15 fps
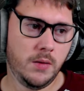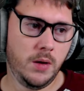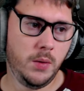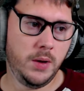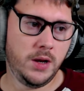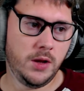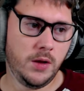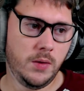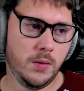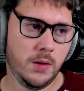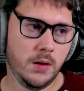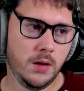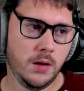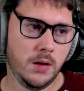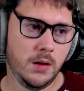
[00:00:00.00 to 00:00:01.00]
What do we do?
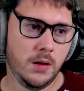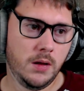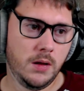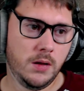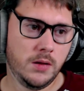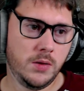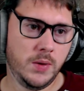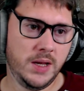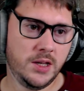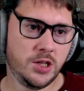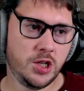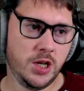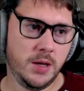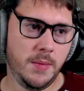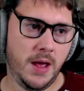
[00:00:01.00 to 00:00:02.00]
Do
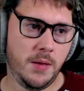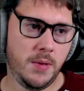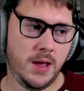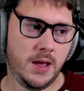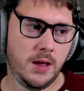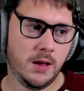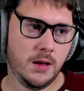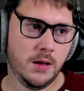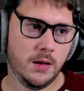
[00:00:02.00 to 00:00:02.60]
ESG, maybe?